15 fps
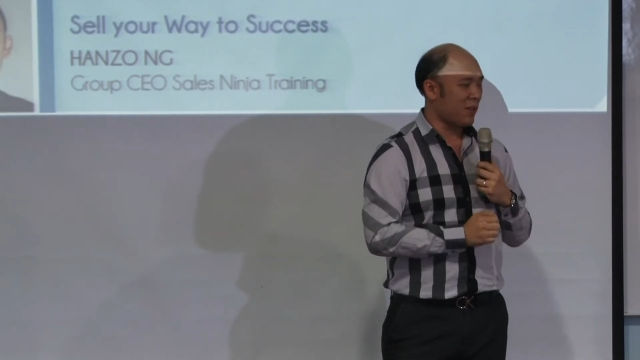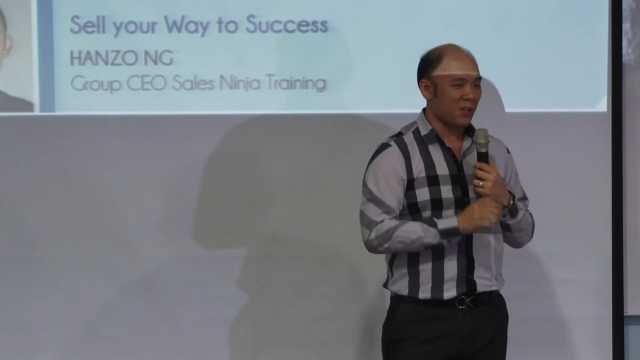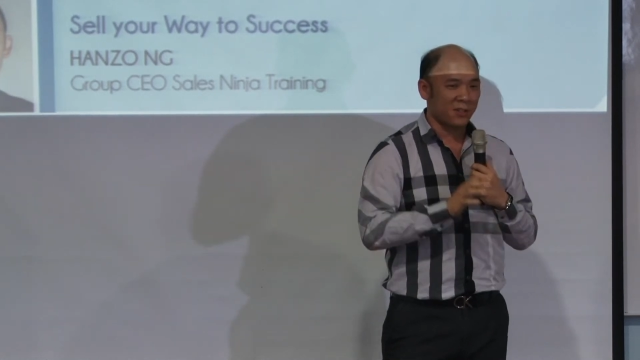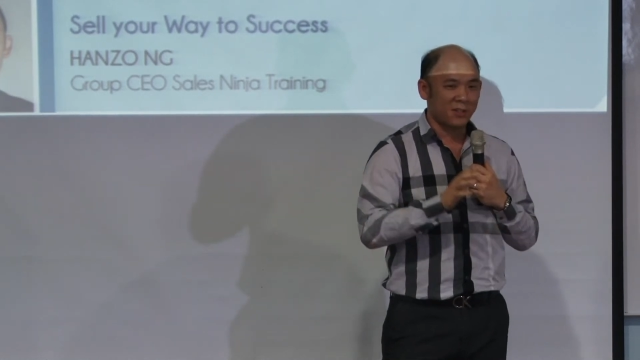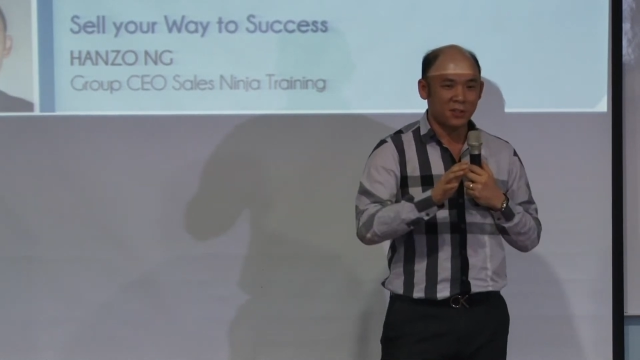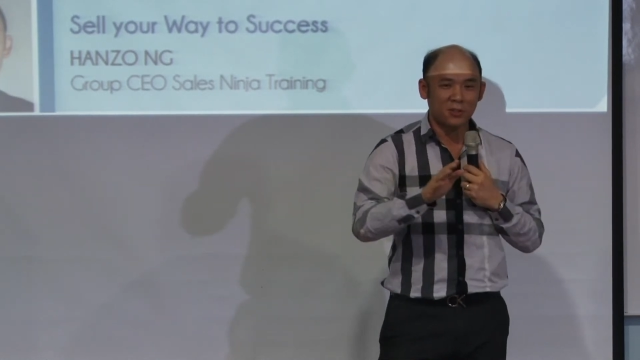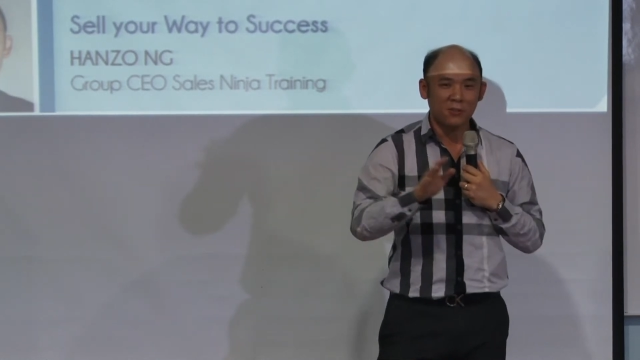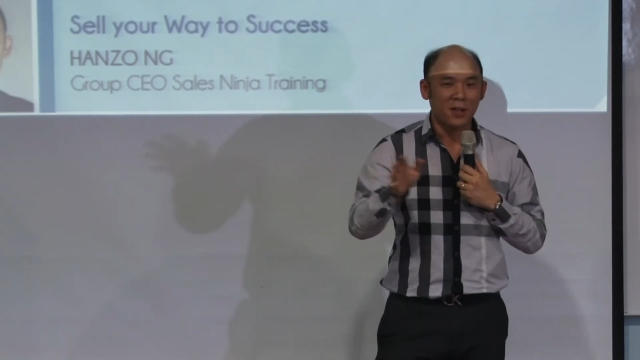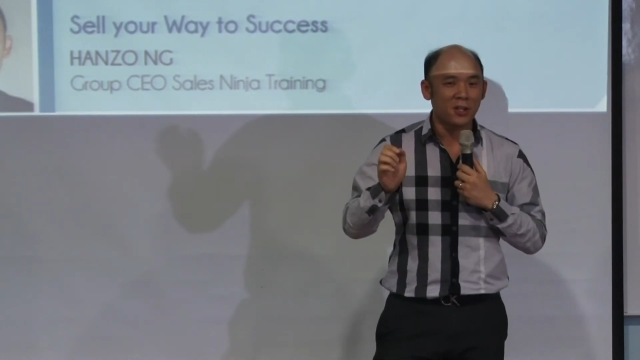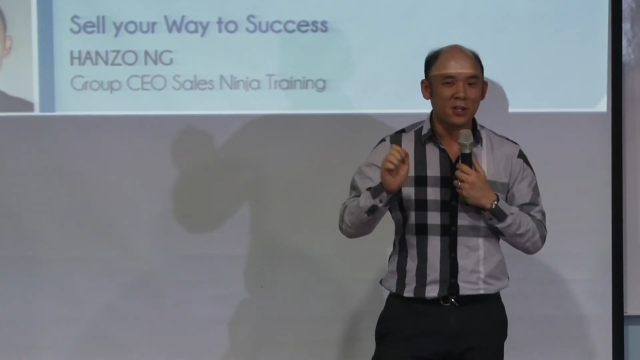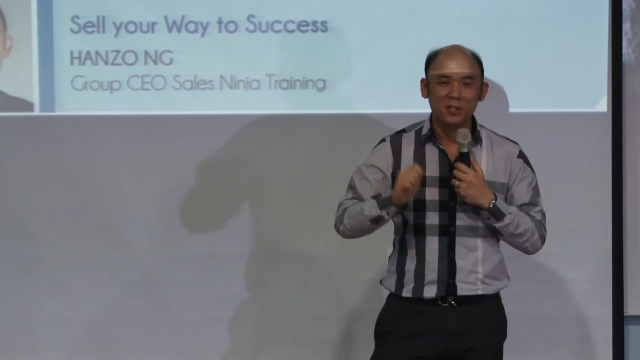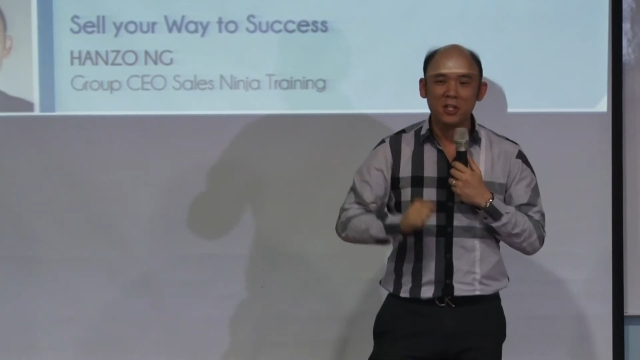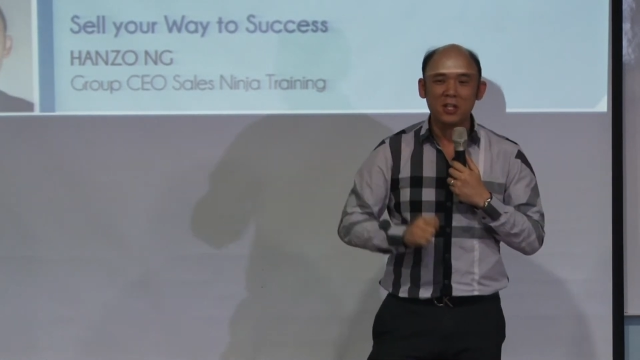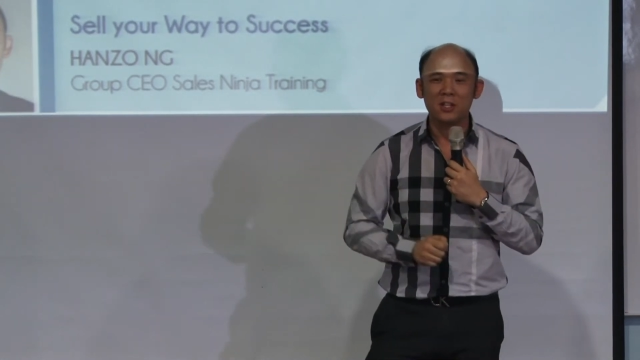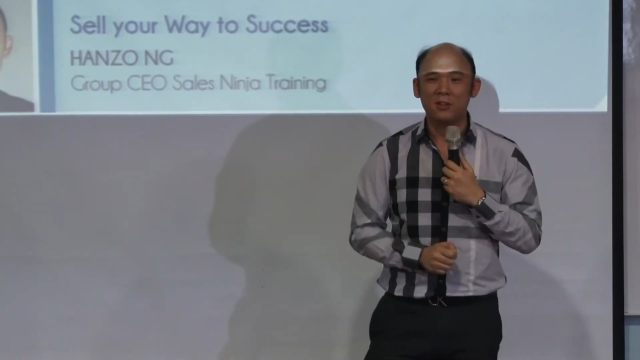The
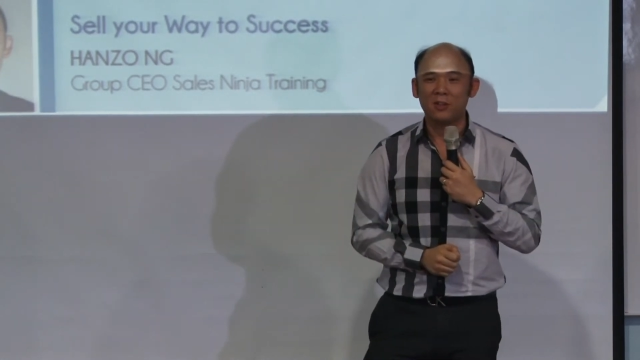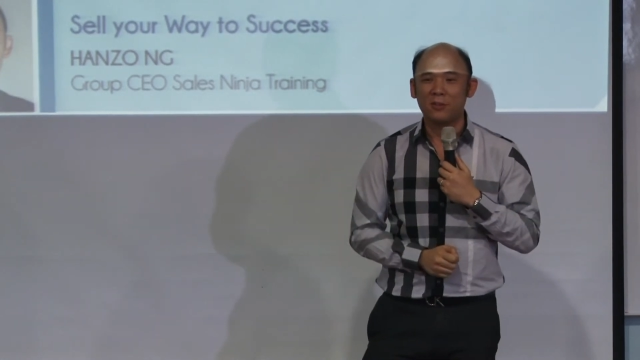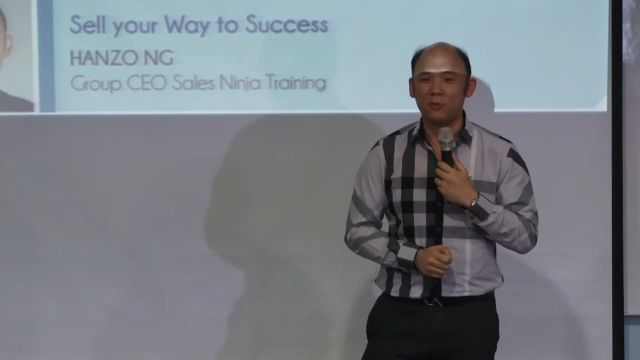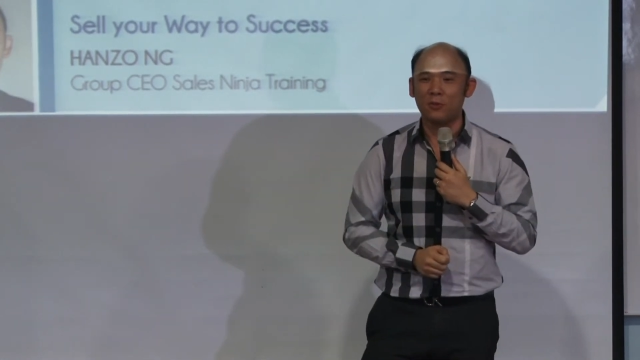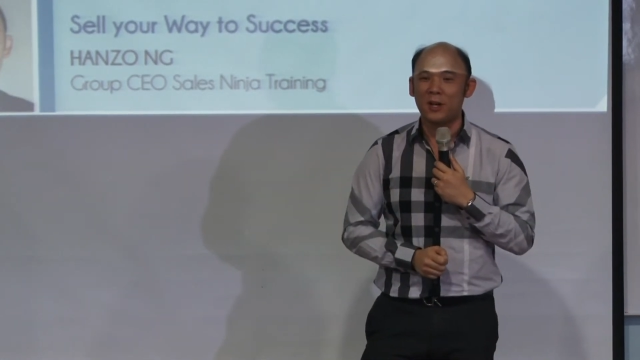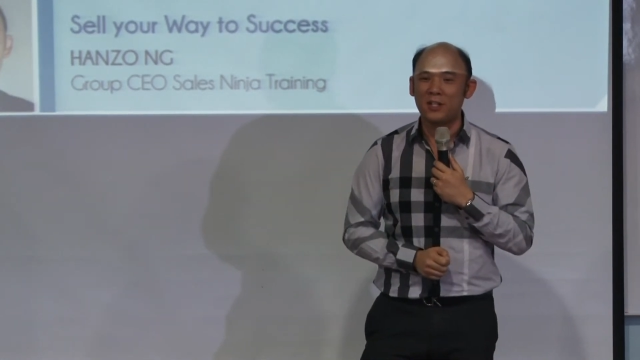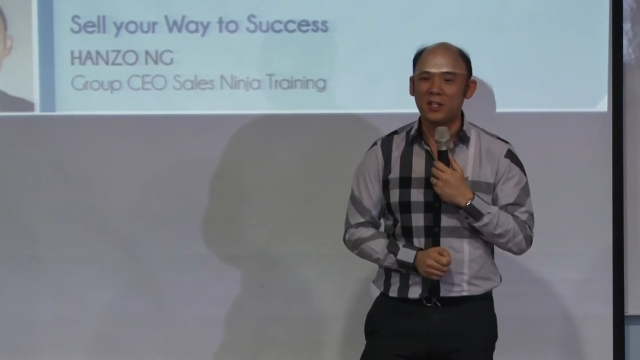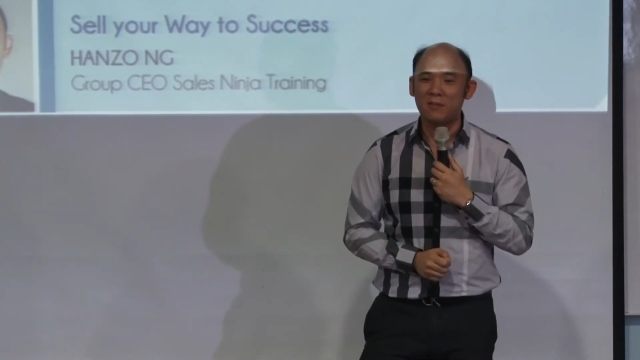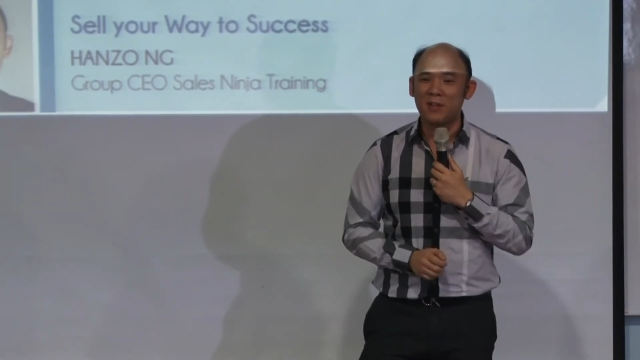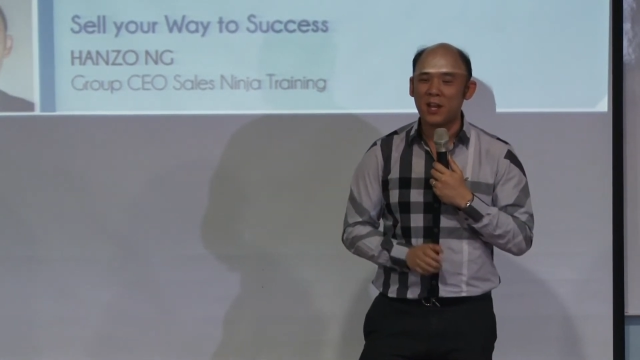strategy to achieve